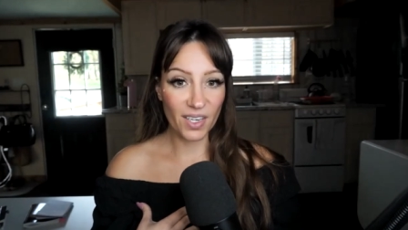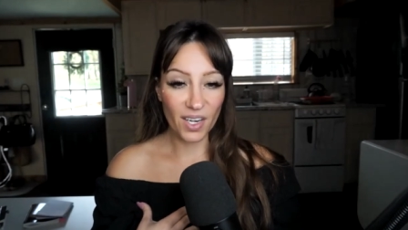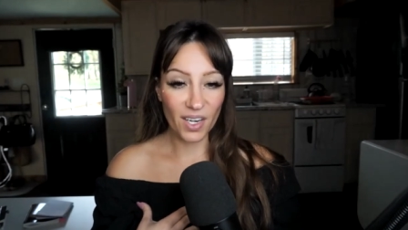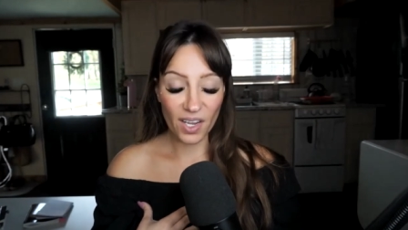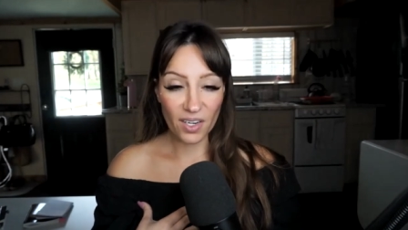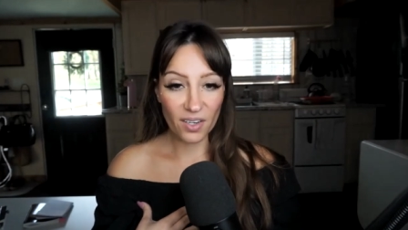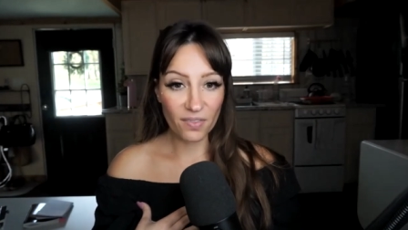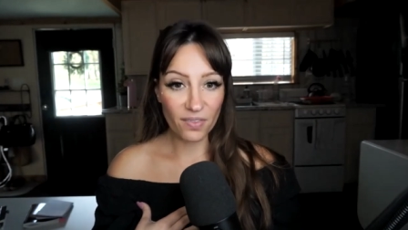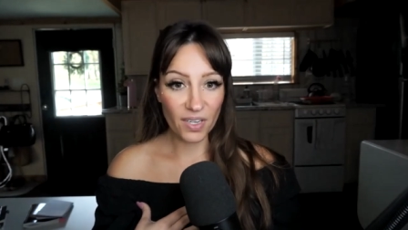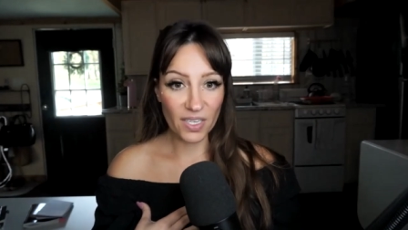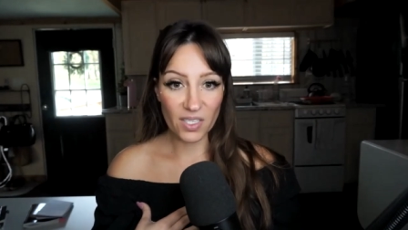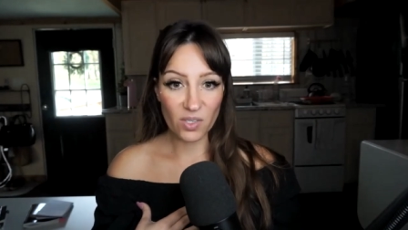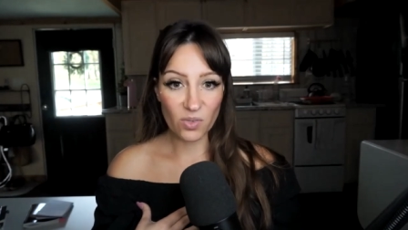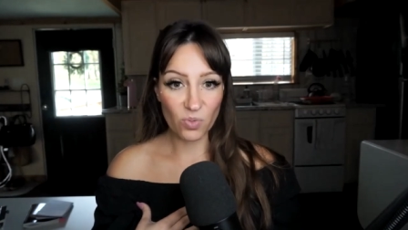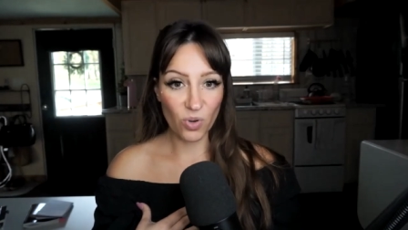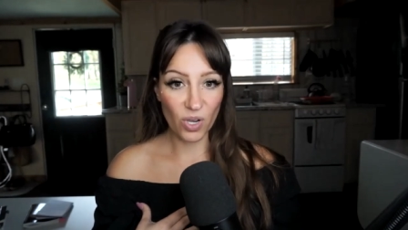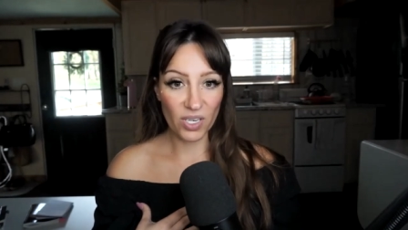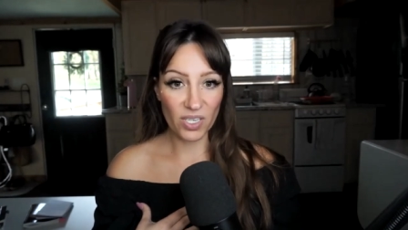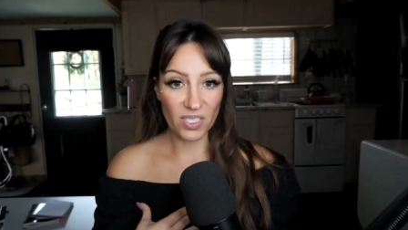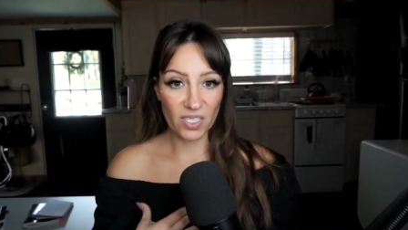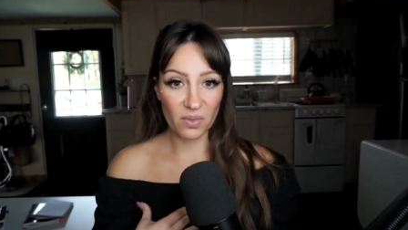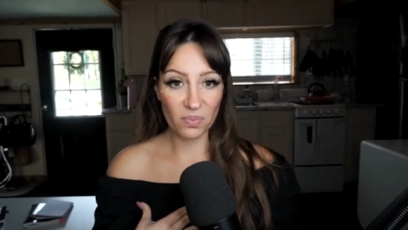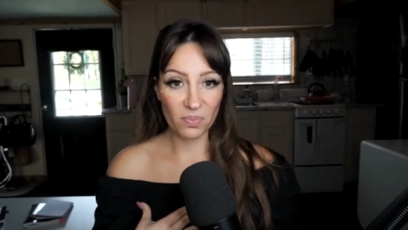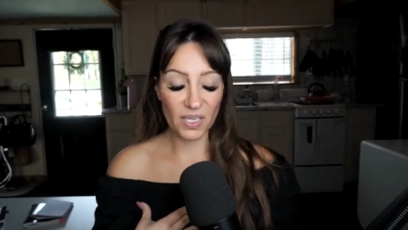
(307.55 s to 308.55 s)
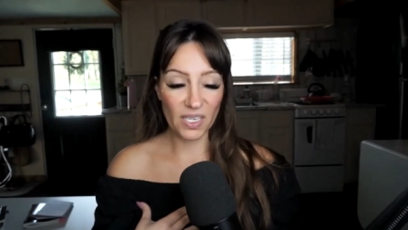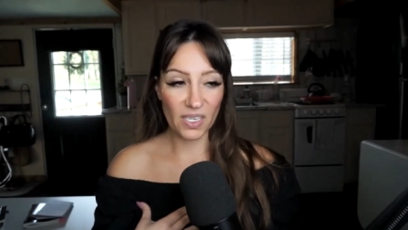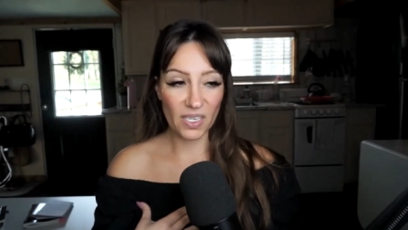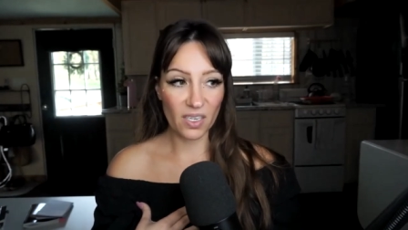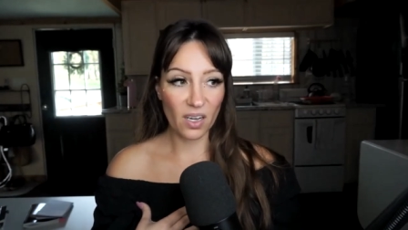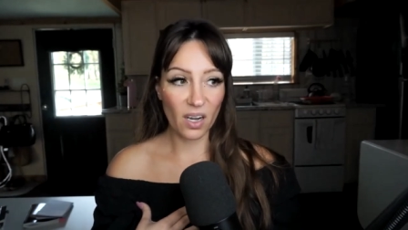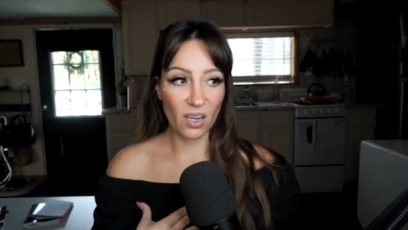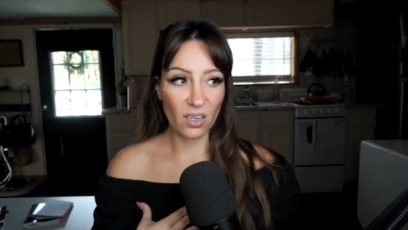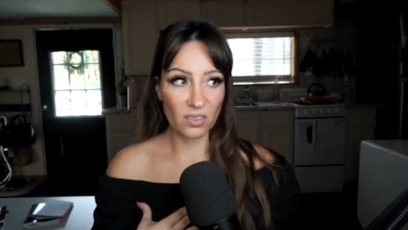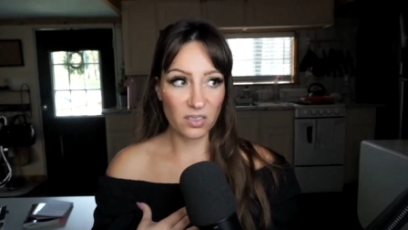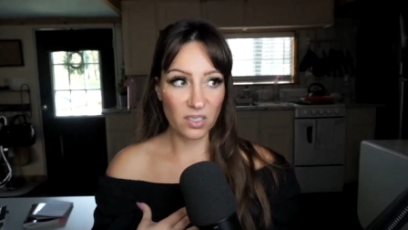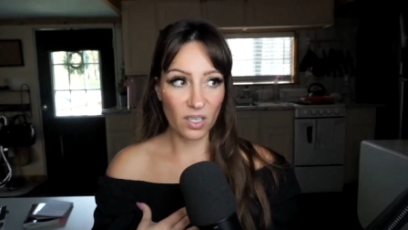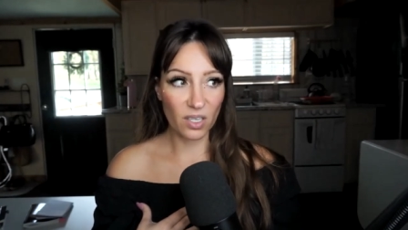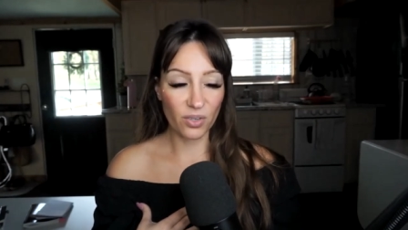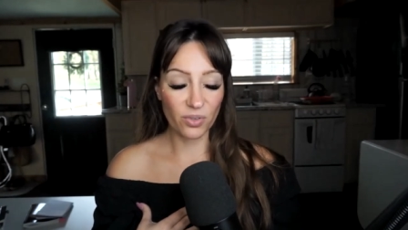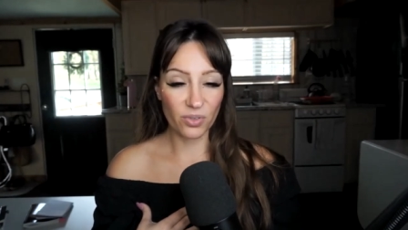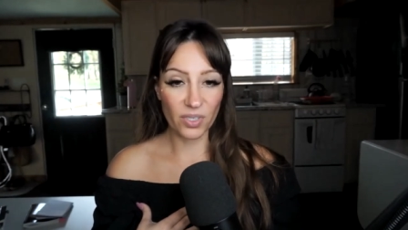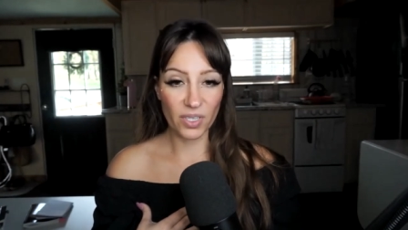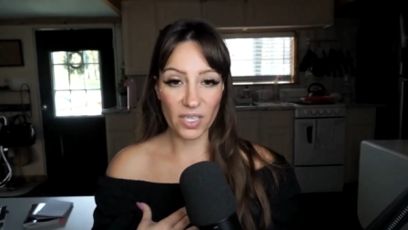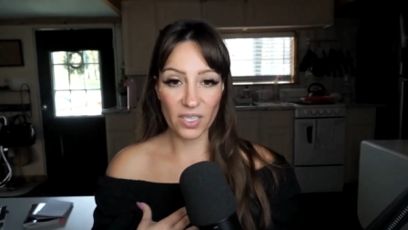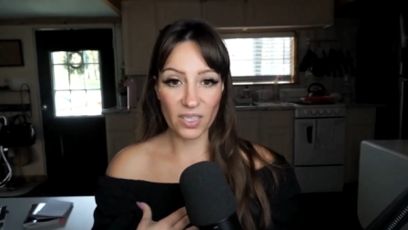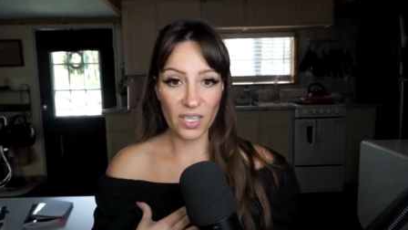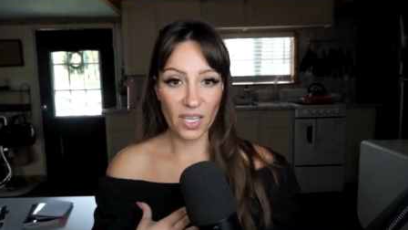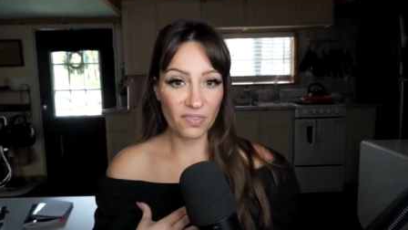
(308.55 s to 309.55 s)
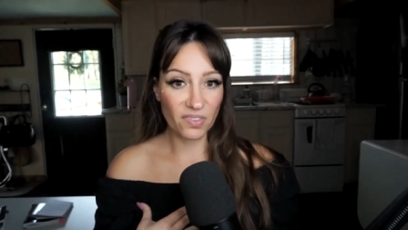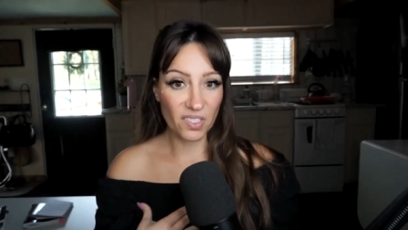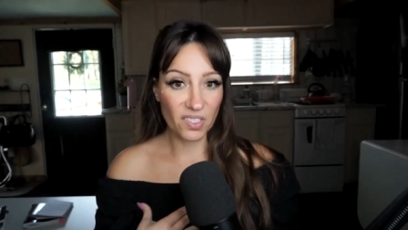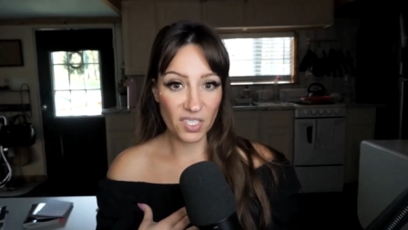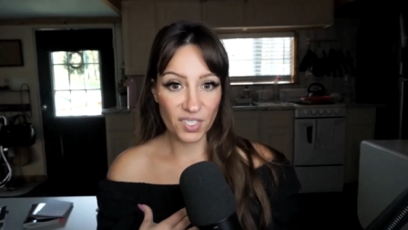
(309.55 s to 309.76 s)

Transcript: None of us want to be alone and left